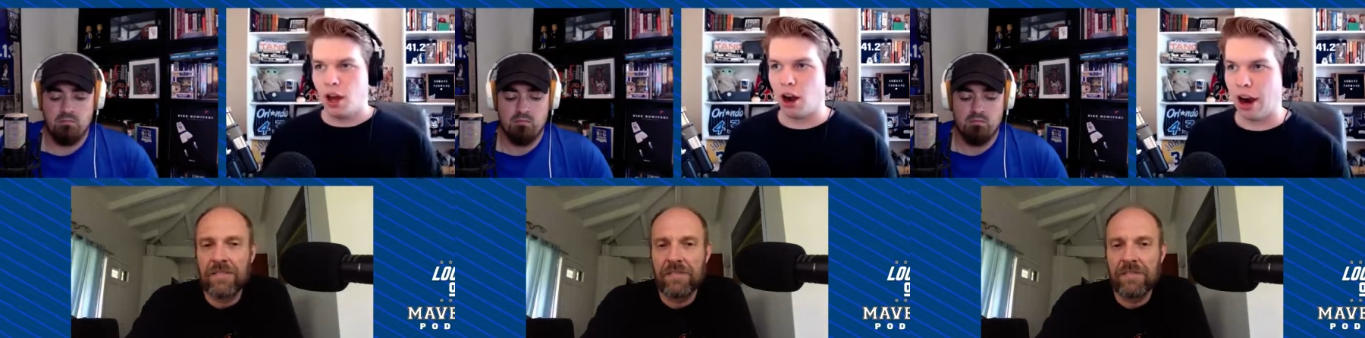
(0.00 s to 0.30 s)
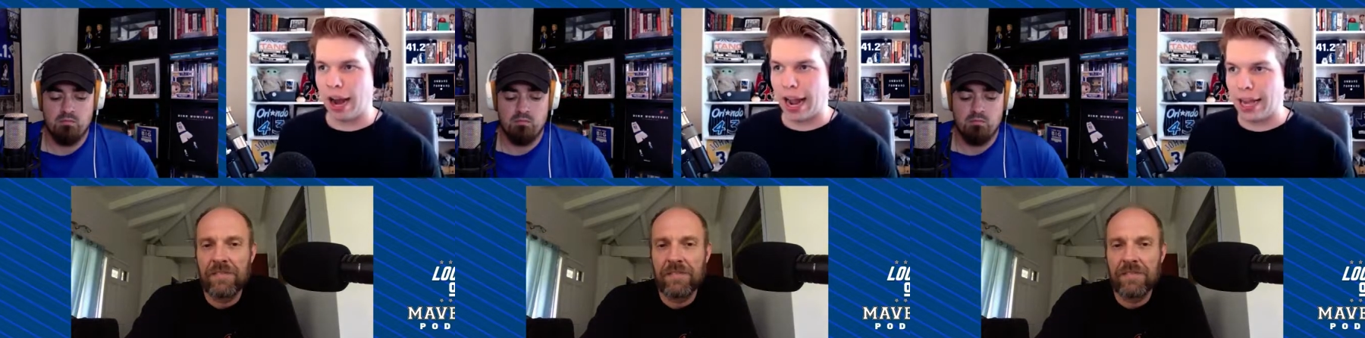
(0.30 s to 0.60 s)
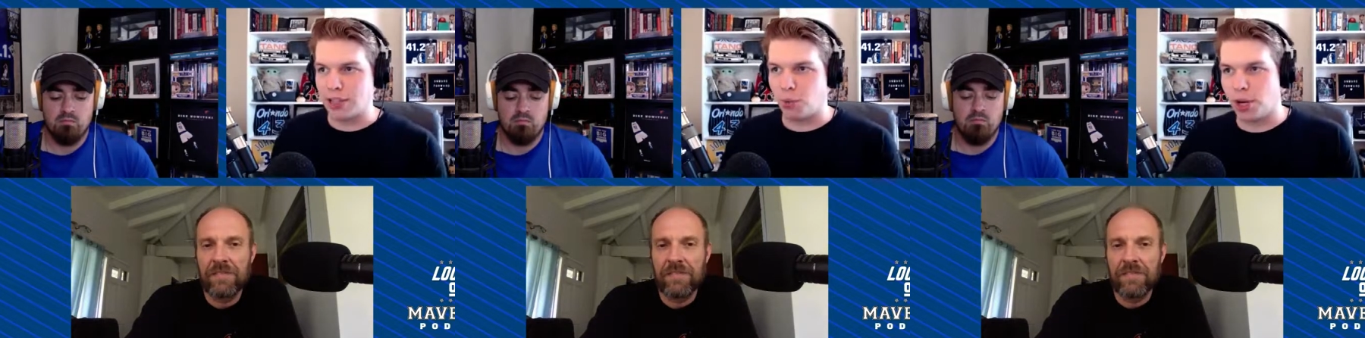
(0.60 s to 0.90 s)
Speaker 1: All right,
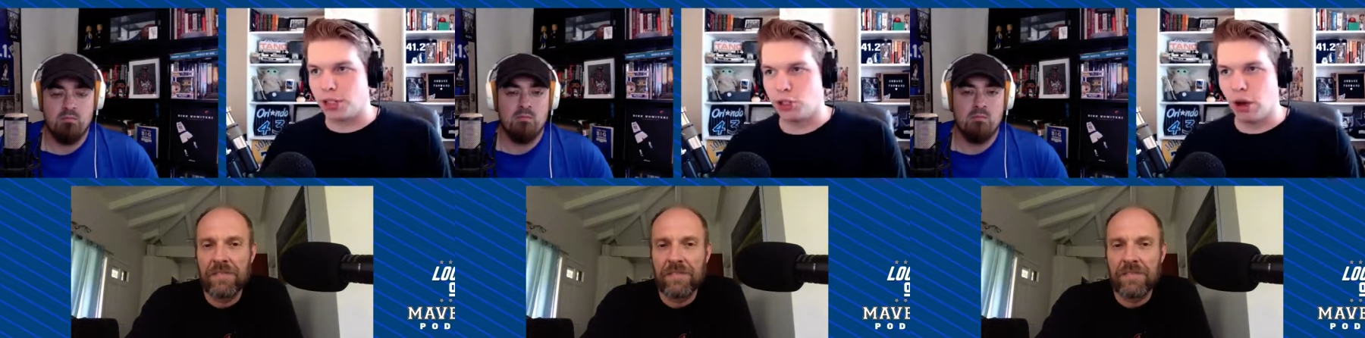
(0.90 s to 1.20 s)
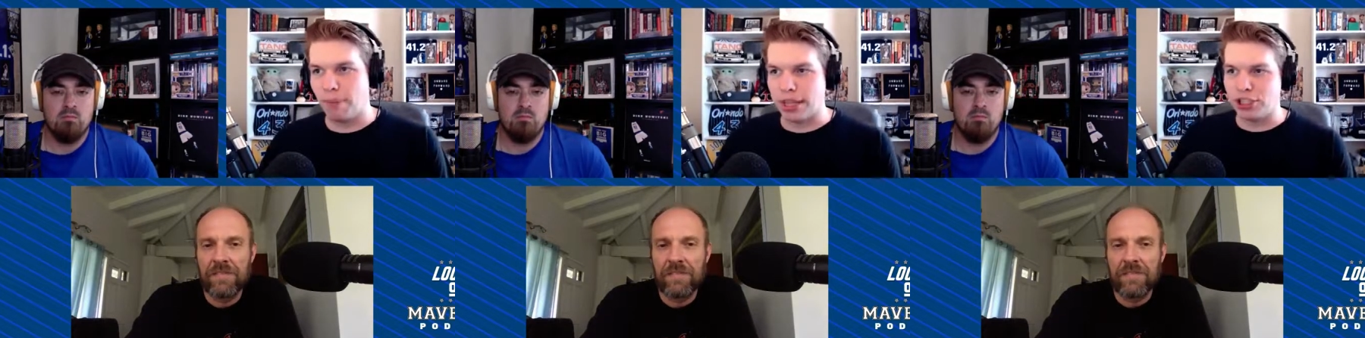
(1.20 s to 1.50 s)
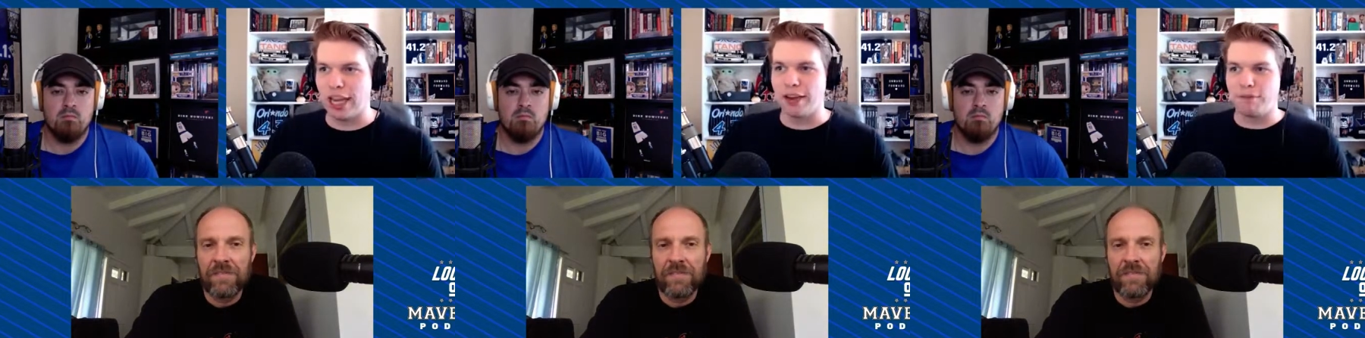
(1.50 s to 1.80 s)
Isaac, we are joined by
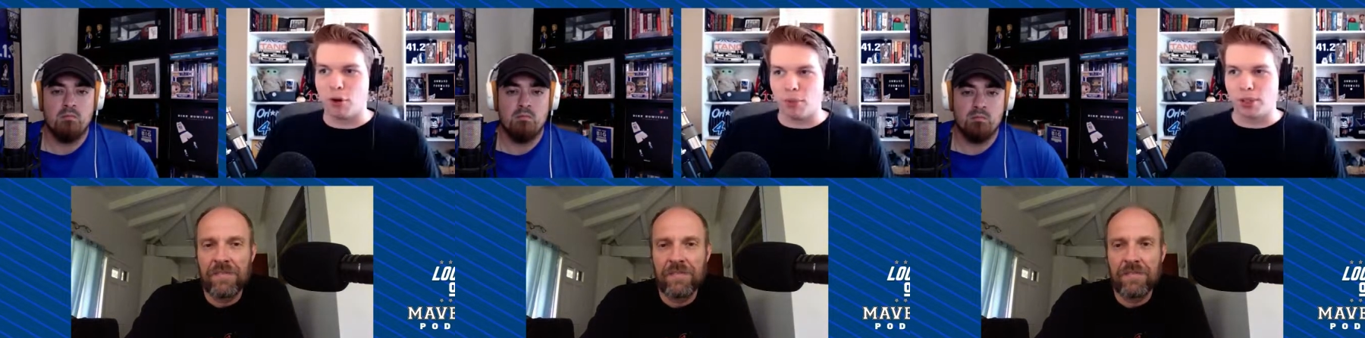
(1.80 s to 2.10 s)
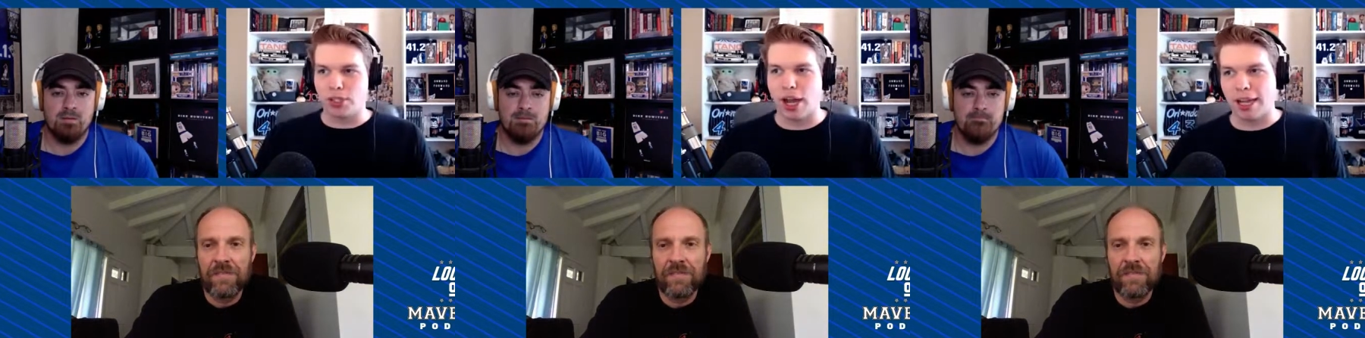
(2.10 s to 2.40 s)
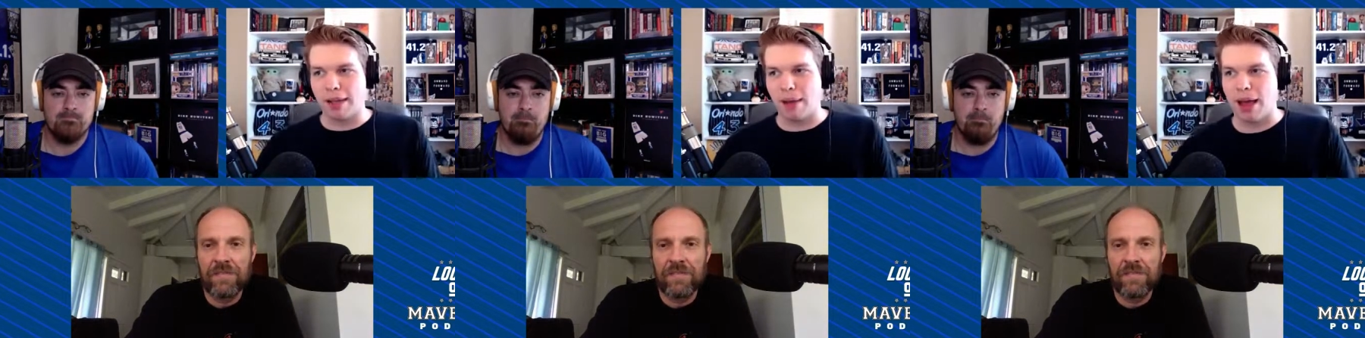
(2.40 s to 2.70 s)
Chad Ford. We're
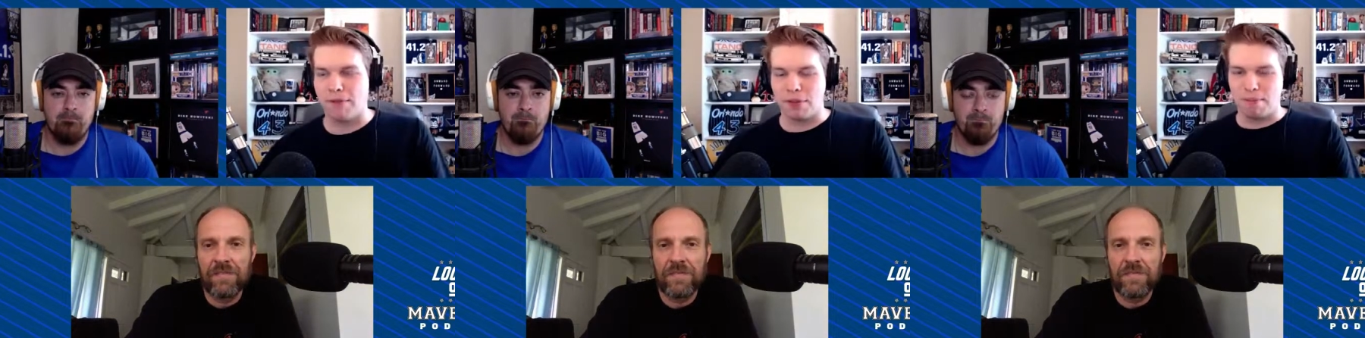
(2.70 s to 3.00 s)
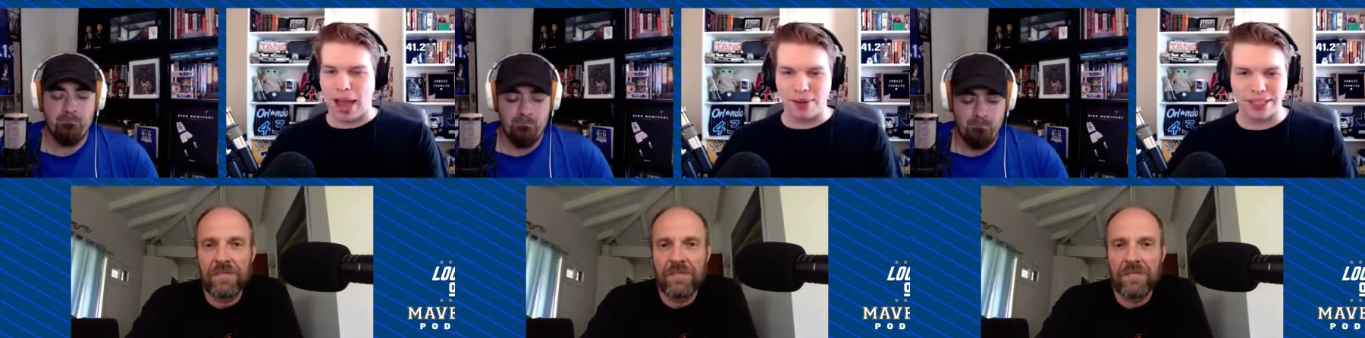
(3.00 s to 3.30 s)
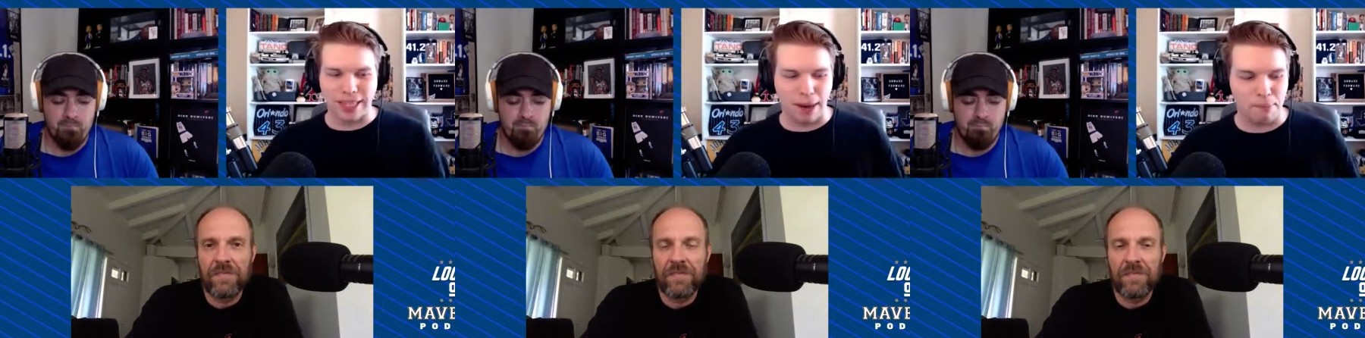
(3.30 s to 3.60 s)
talking about if the
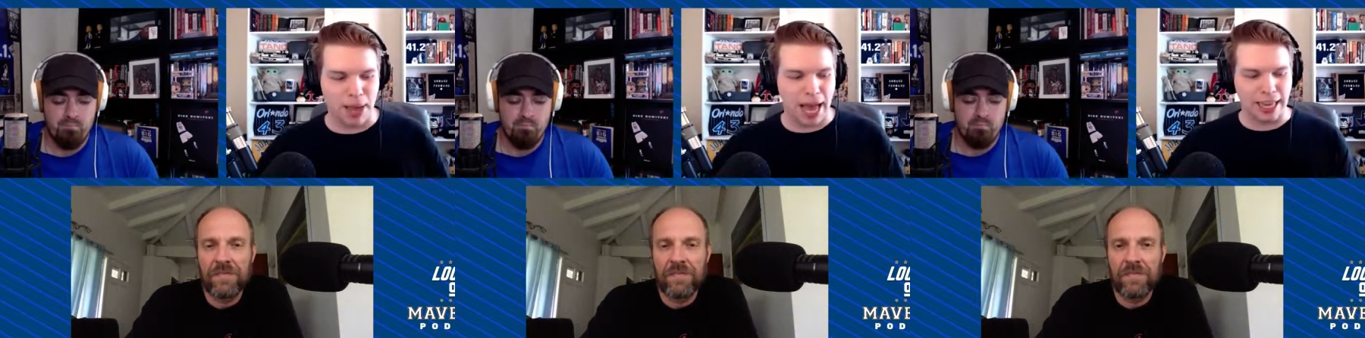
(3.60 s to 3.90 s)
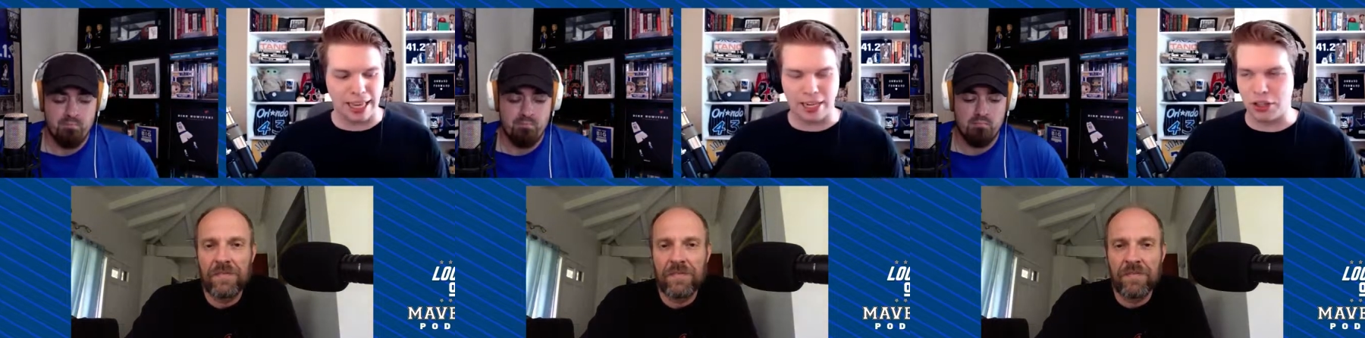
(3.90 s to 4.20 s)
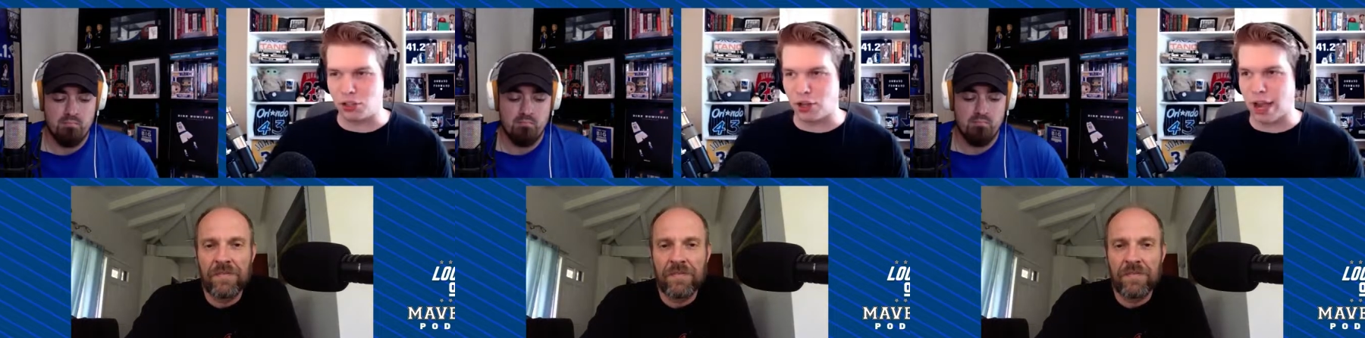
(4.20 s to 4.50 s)
Mavericks got back into
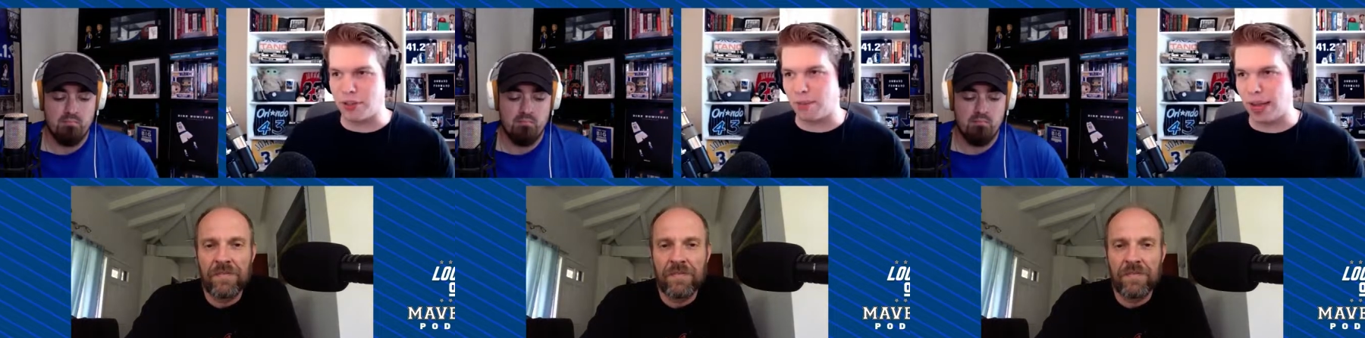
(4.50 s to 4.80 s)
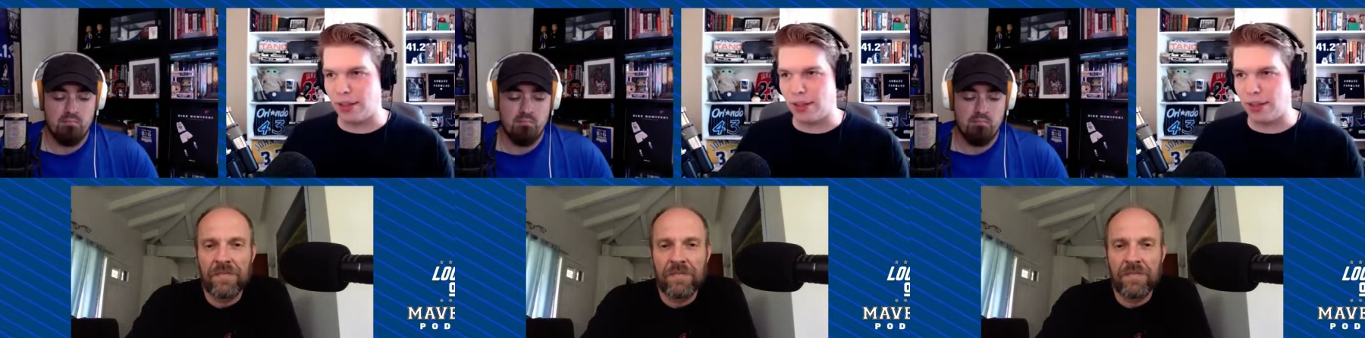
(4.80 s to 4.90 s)
the draft somehow.